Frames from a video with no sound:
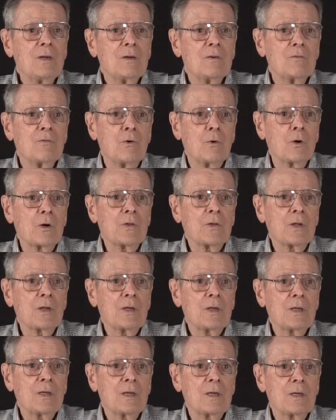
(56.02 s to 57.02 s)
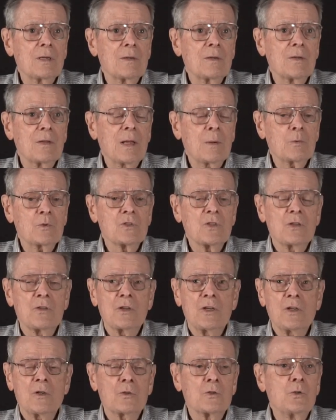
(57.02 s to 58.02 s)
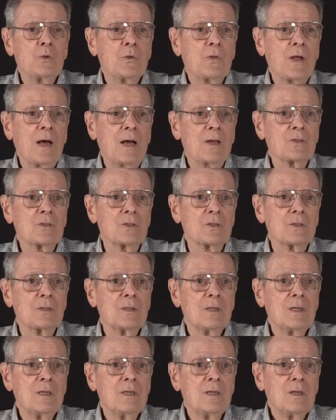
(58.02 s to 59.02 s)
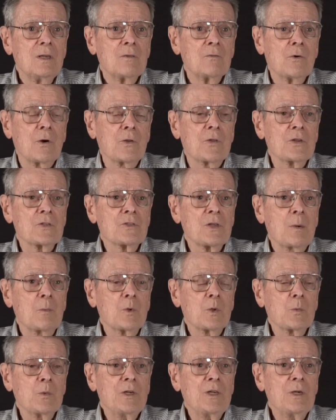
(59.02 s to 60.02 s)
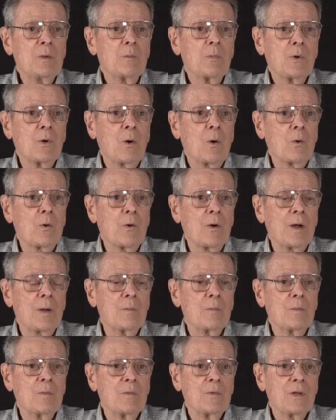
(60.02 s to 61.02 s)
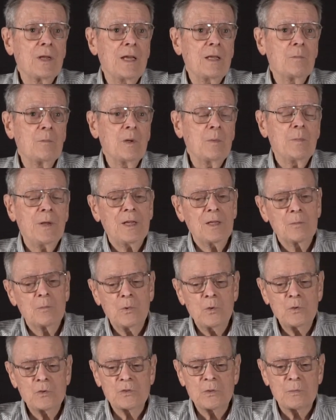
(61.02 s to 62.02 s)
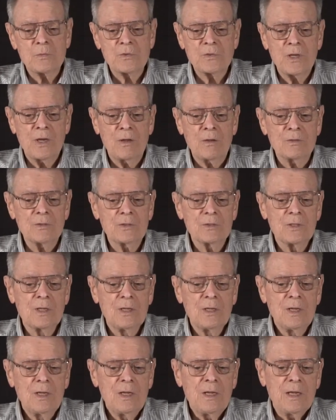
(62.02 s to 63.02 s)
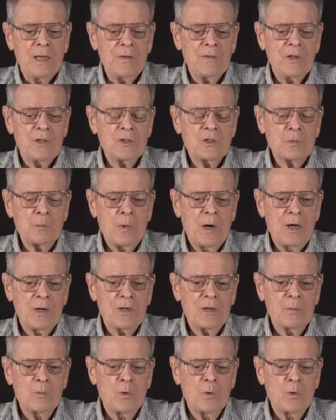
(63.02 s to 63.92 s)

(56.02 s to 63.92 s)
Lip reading: for that was in the year 2000, for the summer reading program. They had been making booths themselves, and they spotted